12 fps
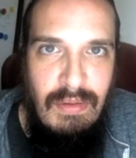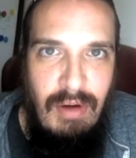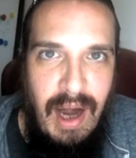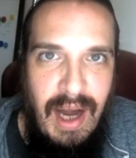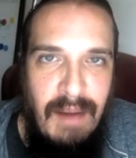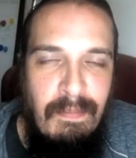
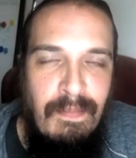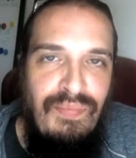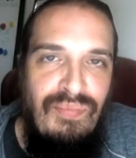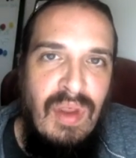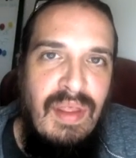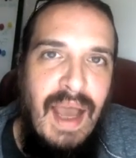right?
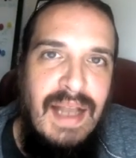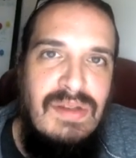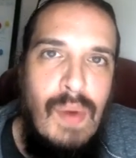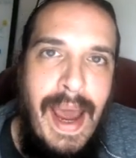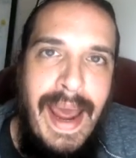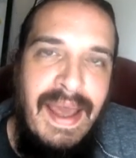
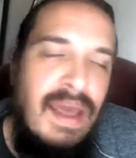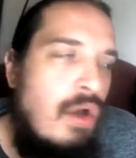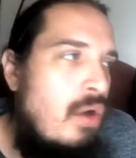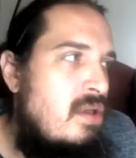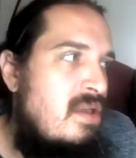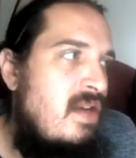That's why I can
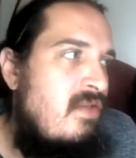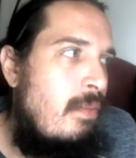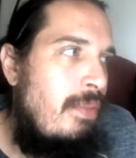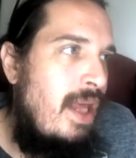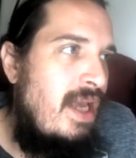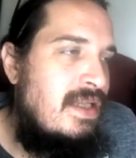go to
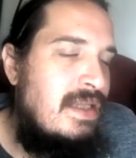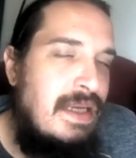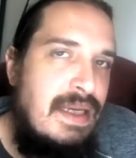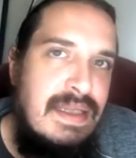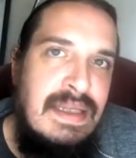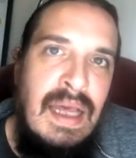different
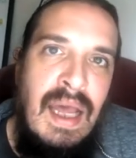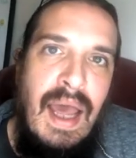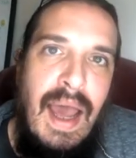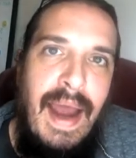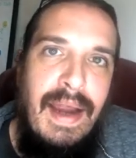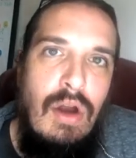places.
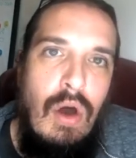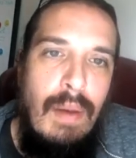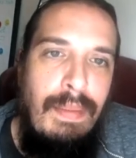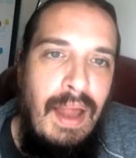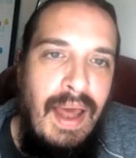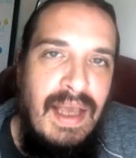I know
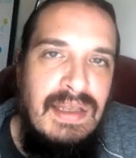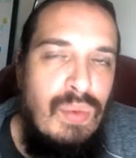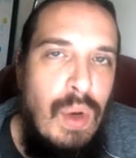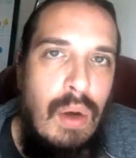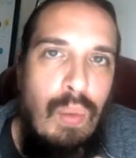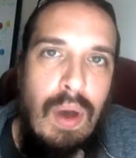a place
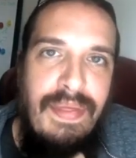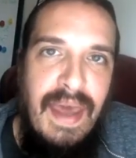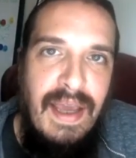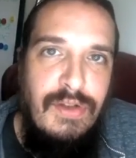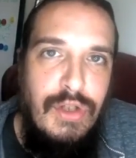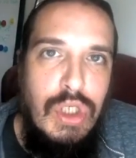where what
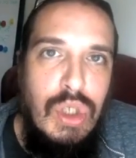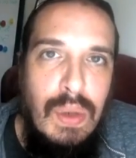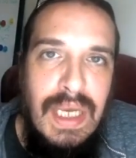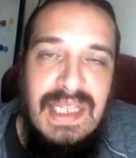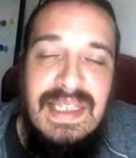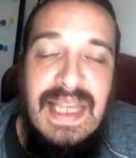they
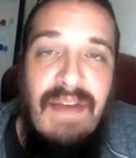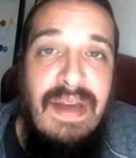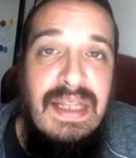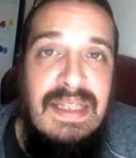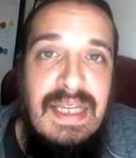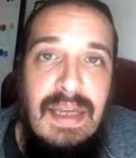do is
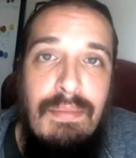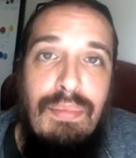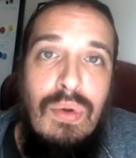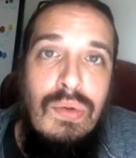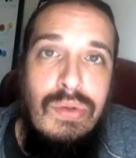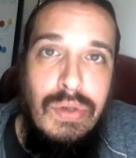17
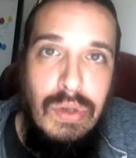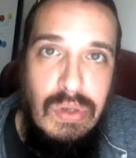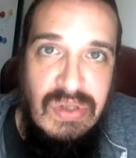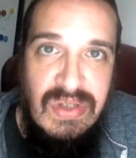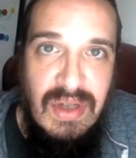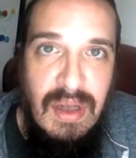
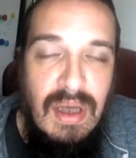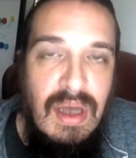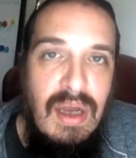puntos.